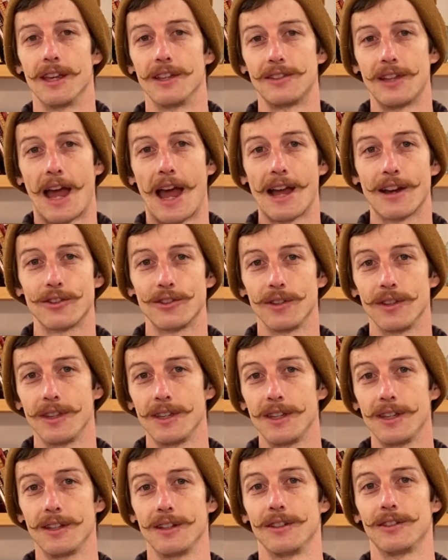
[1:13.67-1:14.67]
is
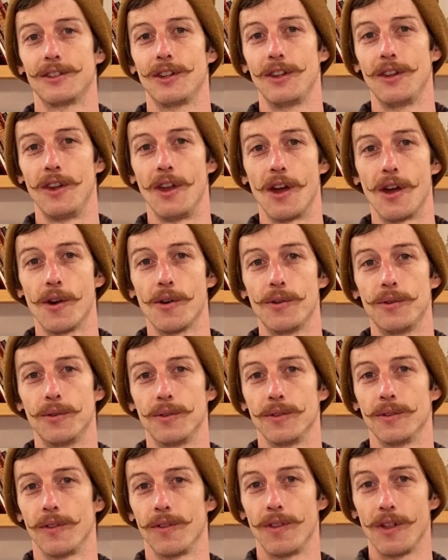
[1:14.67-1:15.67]
actually to know
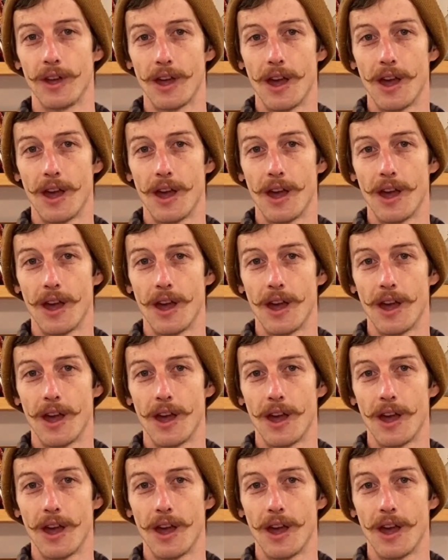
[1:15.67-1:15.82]
the